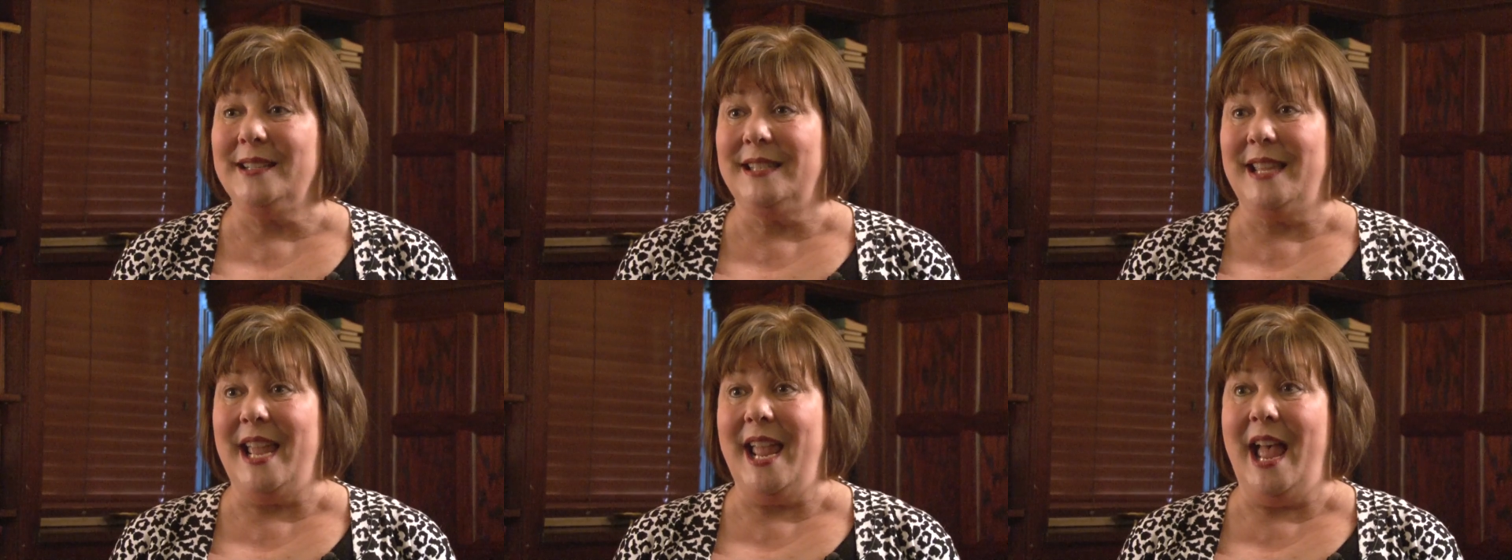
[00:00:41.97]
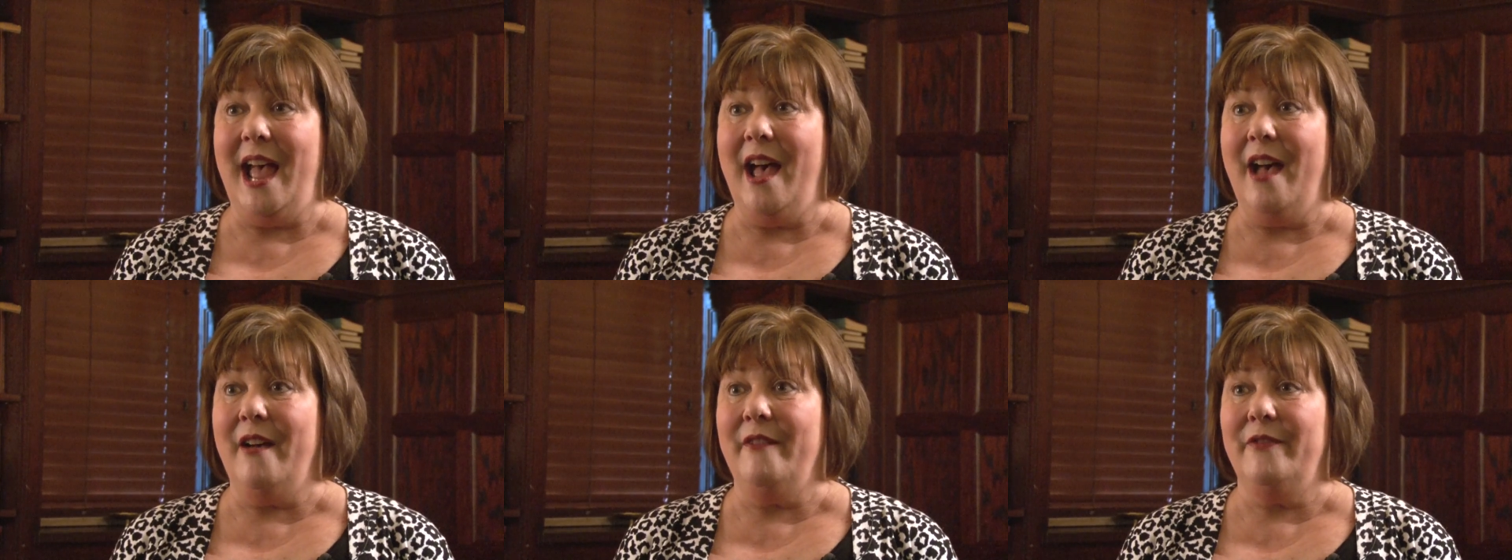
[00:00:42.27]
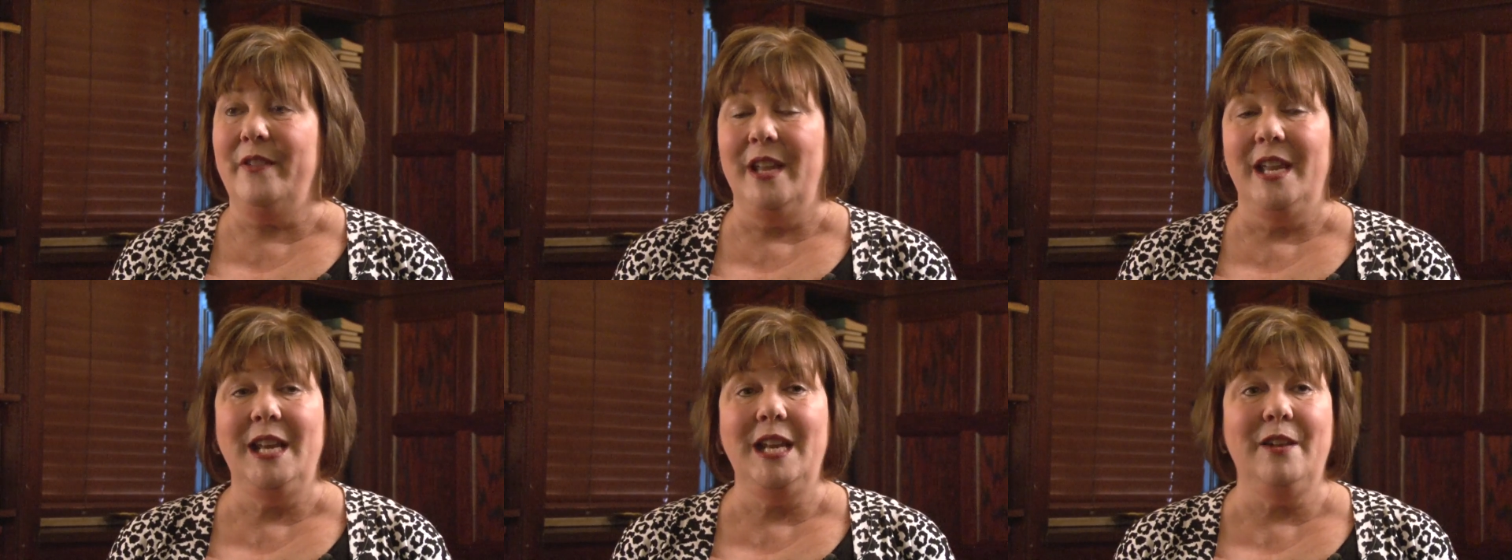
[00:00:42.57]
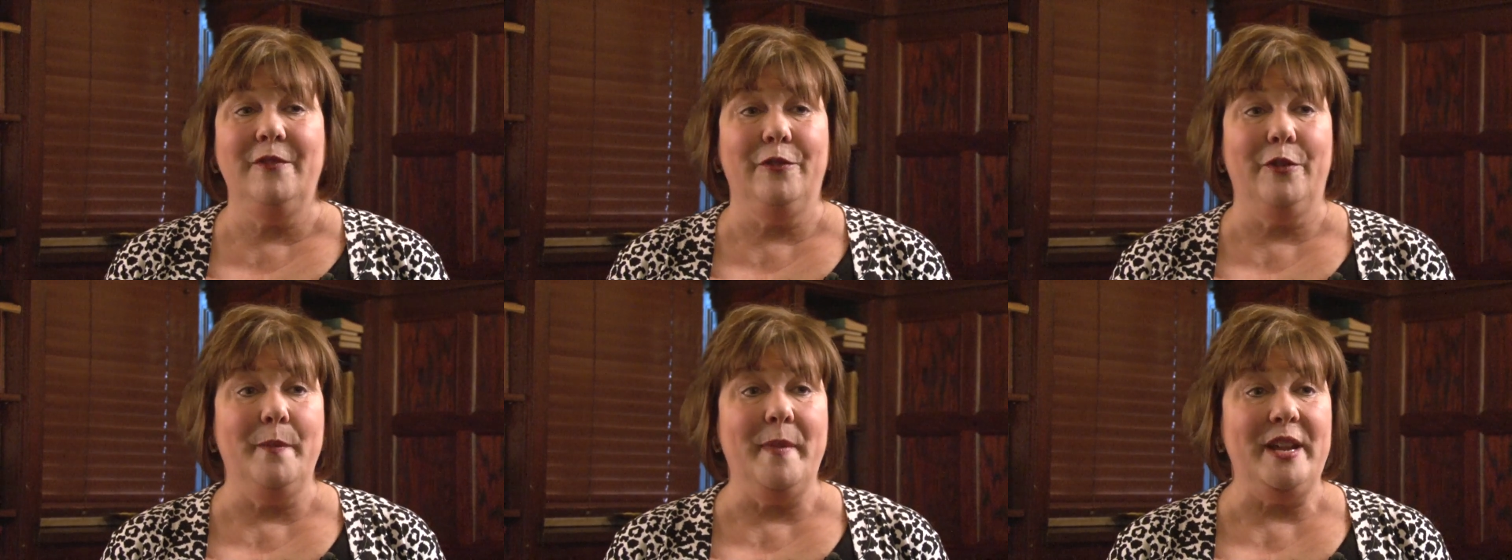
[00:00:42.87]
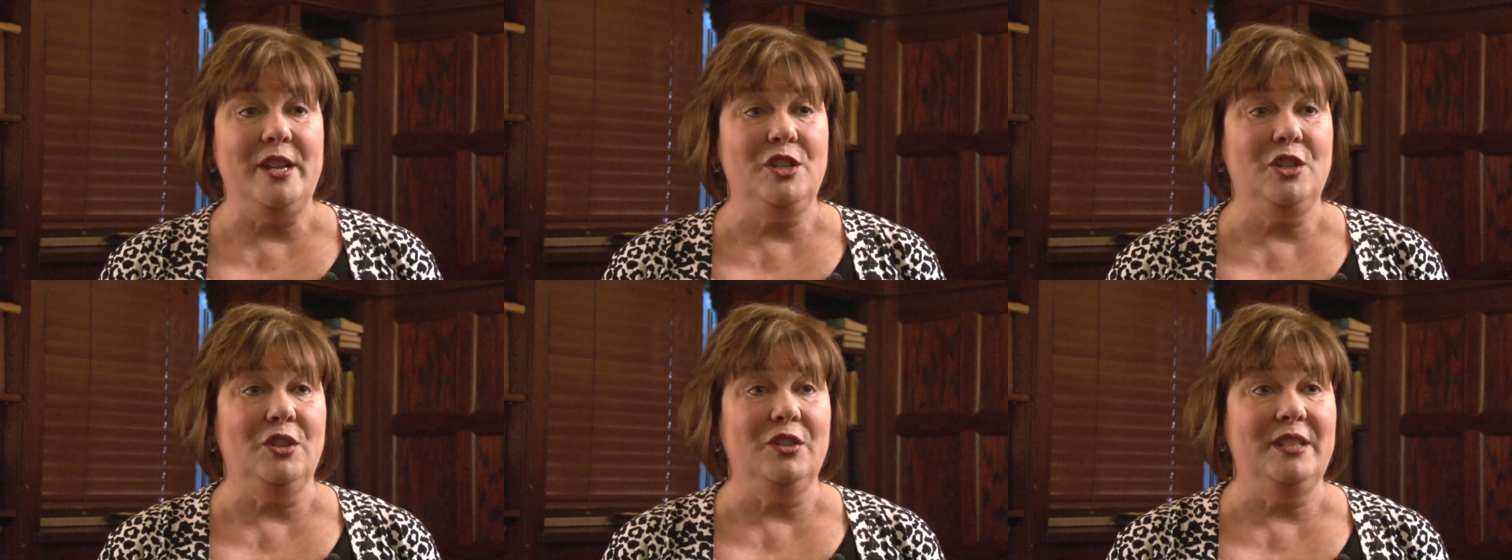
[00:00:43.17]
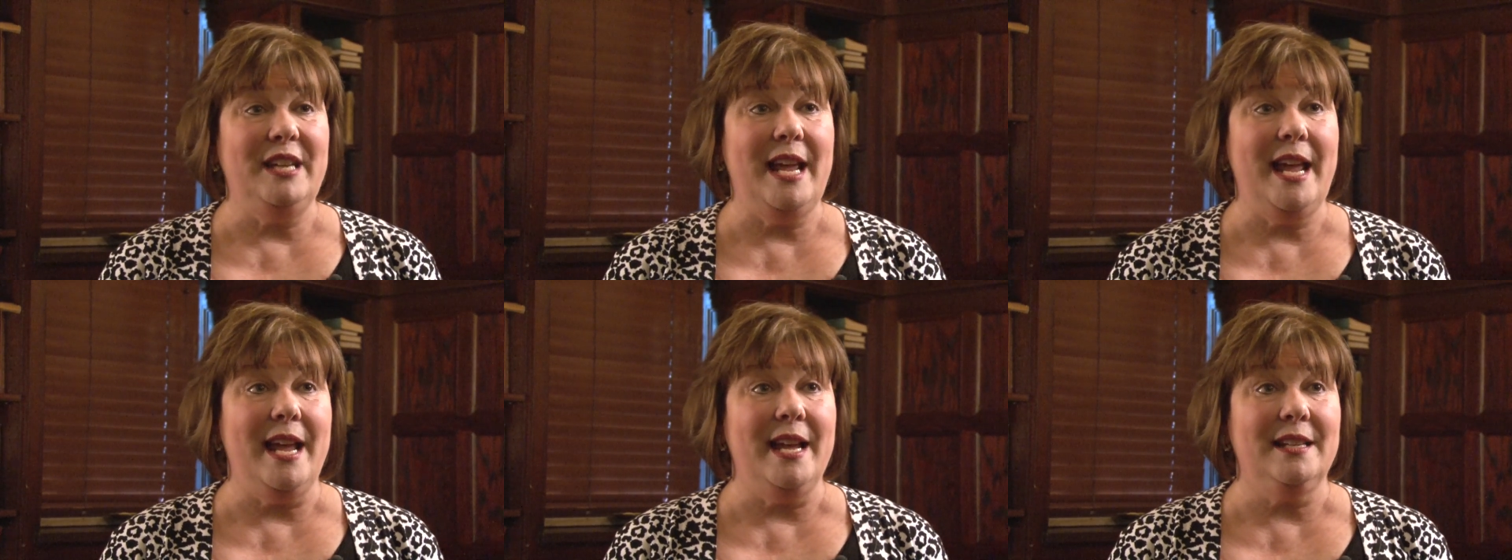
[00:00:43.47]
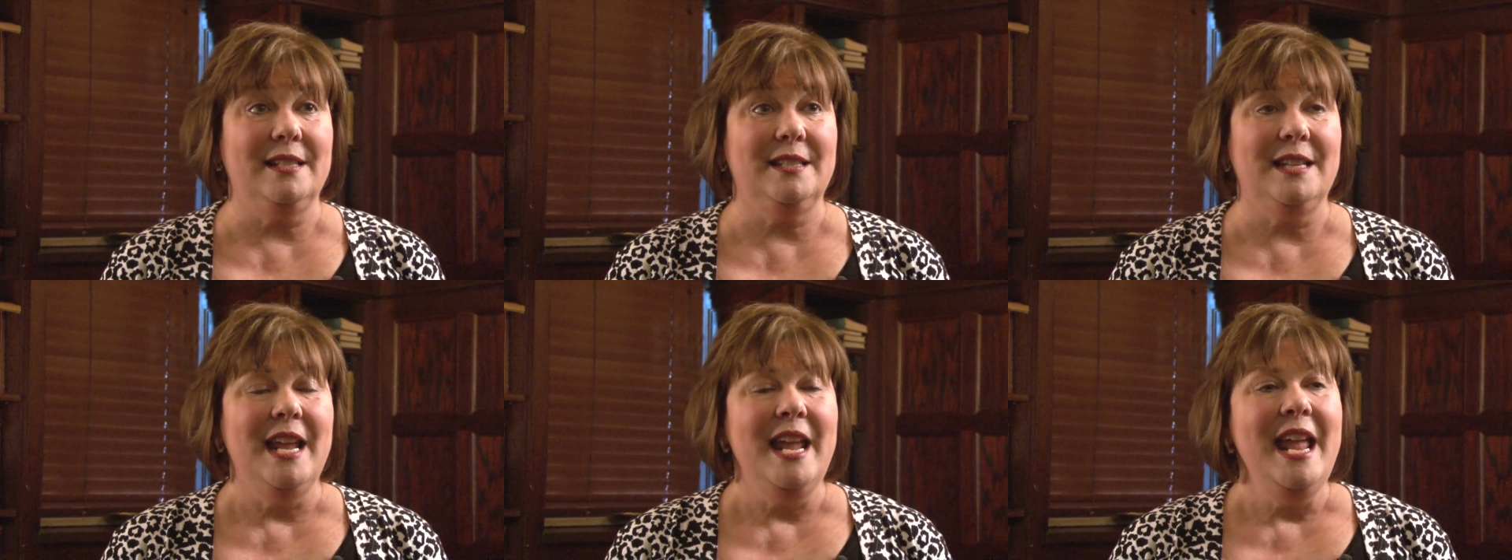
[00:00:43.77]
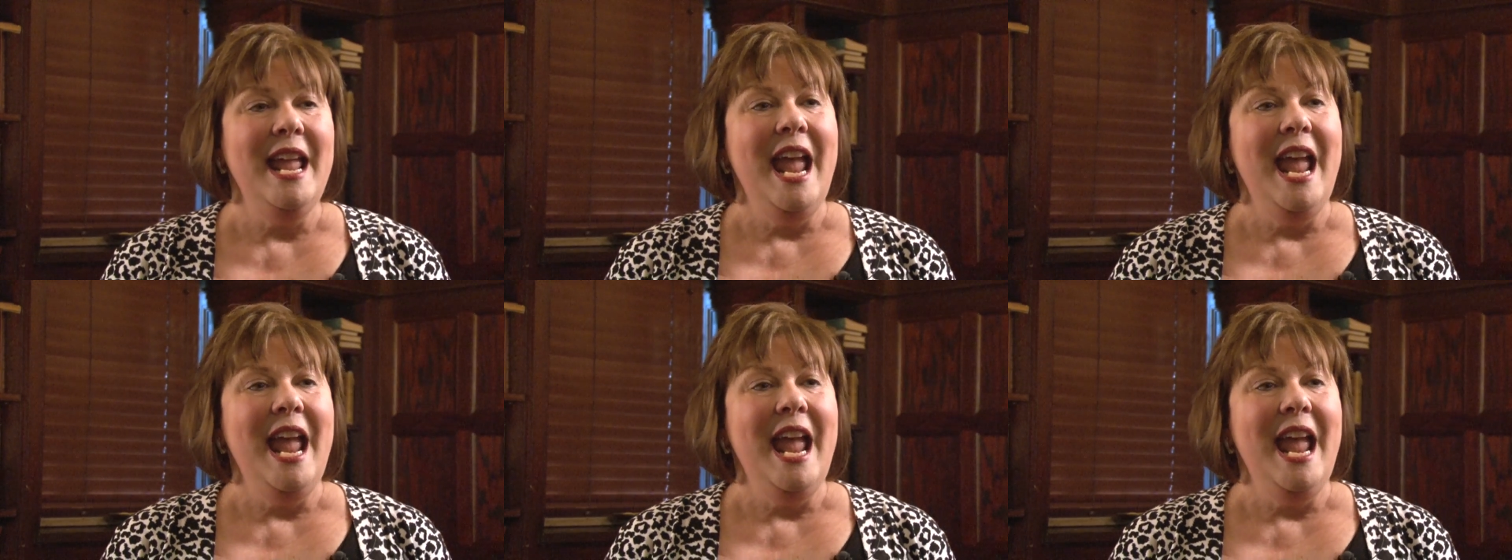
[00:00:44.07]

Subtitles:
they have in informational text.